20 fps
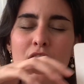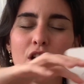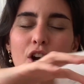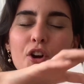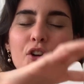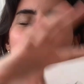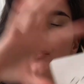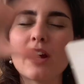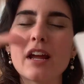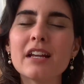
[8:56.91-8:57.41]

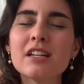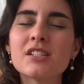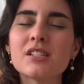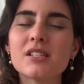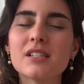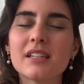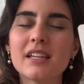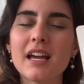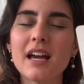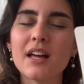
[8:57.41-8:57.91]
arranged
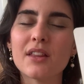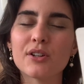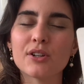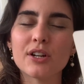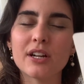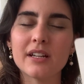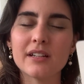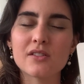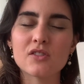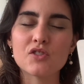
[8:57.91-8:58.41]
together
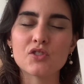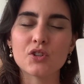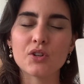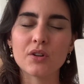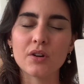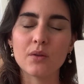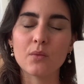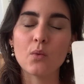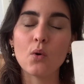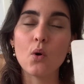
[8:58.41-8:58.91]
in a
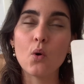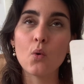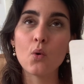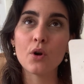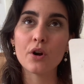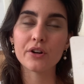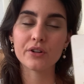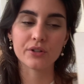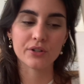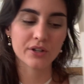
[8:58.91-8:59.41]
certain
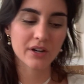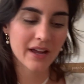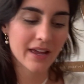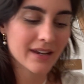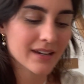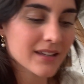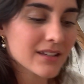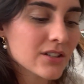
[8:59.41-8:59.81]
order, and,